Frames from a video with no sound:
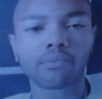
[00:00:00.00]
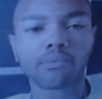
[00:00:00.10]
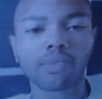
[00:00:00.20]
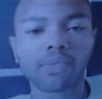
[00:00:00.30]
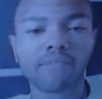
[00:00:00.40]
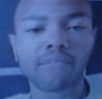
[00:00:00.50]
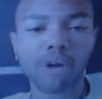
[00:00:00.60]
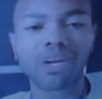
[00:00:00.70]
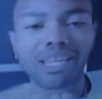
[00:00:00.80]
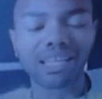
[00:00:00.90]
First,
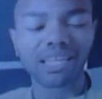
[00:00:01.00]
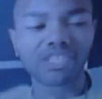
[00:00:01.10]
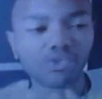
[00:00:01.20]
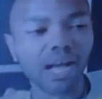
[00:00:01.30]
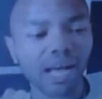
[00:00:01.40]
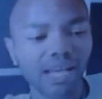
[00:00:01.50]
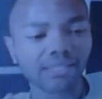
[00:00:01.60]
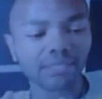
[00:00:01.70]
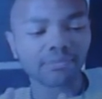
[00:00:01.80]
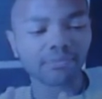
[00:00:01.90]
I want to let you
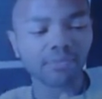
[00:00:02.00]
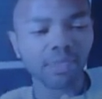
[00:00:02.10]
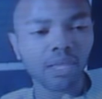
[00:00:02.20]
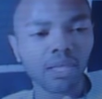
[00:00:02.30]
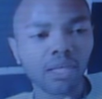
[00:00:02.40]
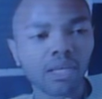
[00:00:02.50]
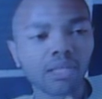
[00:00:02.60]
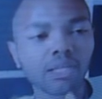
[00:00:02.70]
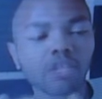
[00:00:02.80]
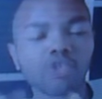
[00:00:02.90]
guys,
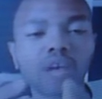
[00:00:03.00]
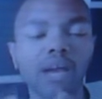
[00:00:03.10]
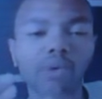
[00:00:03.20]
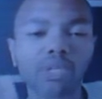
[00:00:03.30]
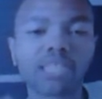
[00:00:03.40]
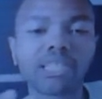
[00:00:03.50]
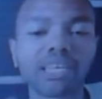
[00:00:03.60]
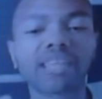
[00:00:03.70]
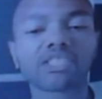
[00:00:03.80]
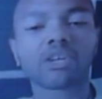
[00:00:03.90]
you got to really
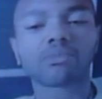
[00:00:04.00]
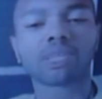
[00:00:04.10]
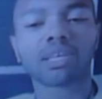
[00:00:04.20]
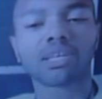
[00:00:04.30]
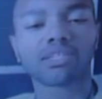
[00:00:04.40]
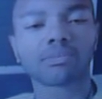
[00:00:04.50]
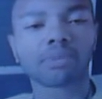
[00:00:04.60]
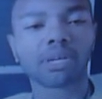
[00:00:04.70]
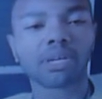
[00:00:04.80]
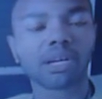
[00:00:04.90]
look at some things,
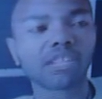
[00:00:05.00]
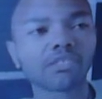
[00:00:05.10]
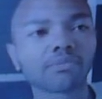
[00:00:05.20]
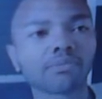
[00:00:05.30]
because